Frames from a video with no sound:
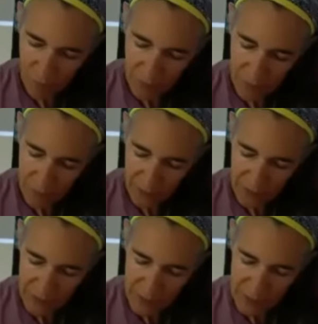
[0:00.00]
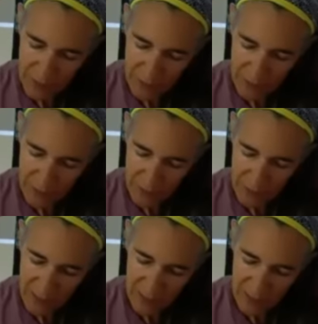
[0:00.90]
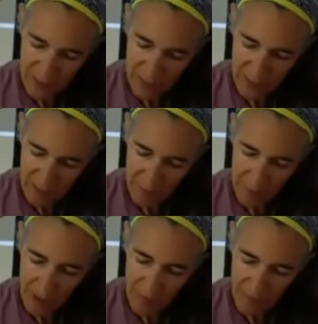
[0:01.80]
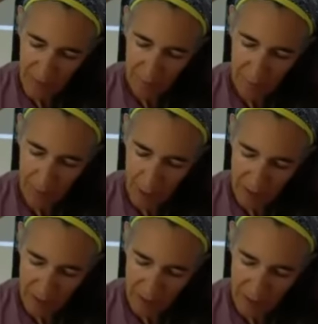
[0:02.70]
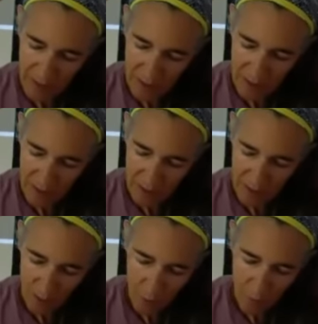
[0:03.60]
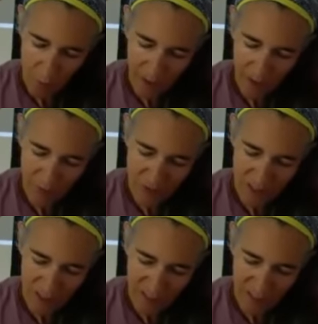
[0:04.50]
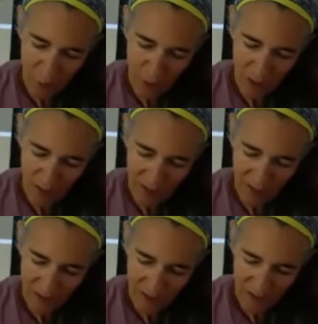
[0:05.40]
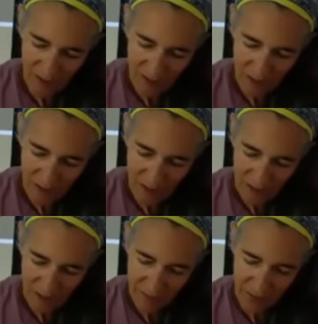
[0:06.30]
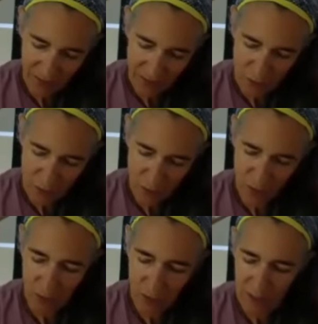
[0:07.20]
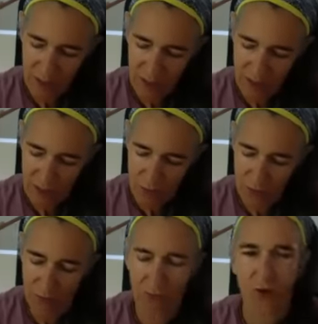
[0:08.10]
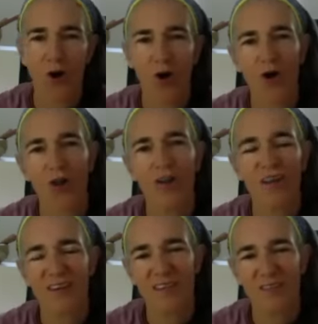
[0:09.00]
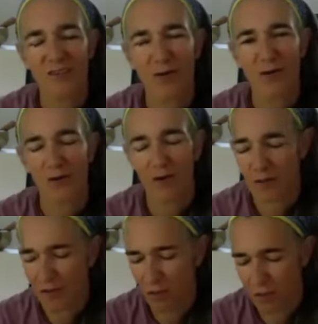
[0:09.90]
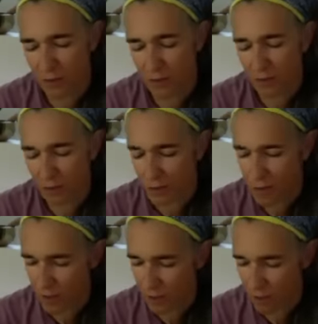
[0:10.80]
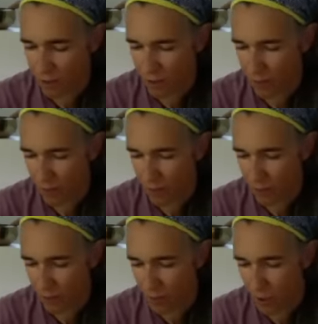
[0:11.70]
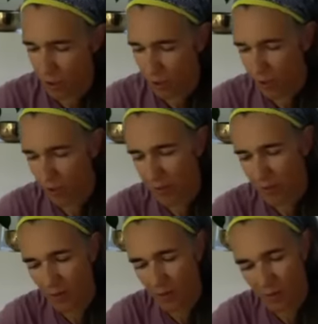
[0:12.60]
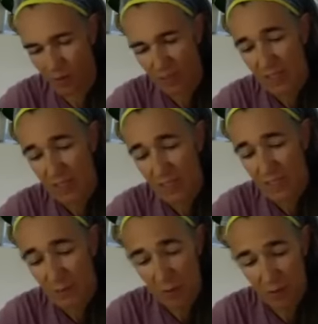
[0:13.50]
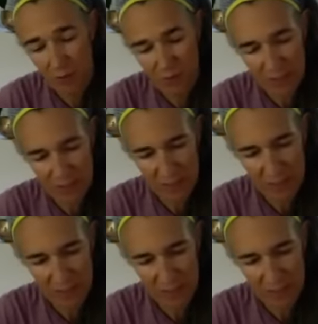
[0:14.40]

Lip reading: write about this. You say, I am not that body, nor bound in any way. And if that is true for me, it's true for all. And you go, you start talking about spirit,